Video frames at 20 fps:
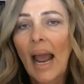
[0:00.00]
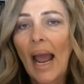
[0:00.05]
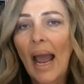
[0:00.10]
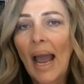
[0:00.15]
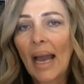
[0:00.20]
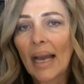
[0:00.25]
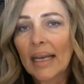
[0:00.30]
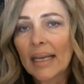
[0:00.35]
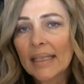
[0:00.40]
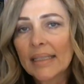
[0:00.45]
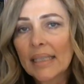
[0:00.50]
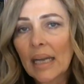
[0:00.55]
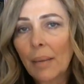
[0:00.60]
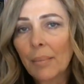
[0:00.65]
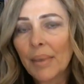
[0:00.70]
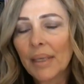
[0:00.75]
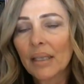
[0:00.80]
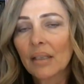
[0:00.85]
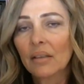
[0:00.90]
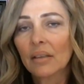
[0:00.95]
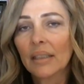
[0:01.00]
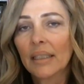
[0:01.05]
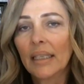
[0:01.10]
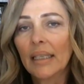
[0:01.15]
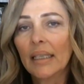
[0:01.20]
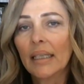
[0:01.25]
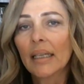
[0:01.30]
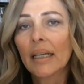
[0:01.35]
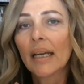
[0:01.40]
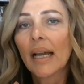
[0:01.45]

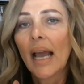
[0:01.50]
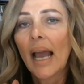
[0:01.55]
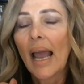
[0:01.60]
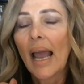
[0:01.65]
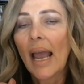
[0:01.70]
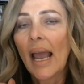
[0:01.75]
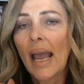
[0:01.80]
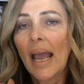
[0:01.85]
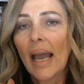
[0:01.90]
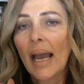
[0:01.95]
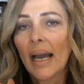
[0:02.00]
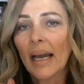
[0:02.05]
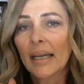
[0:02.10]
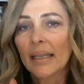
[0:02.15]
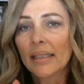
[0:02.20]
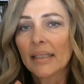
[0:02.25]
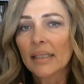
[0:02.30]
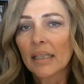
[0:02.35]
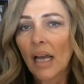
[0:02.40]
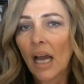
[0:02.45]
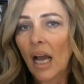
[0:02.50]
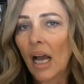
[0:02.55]
academically and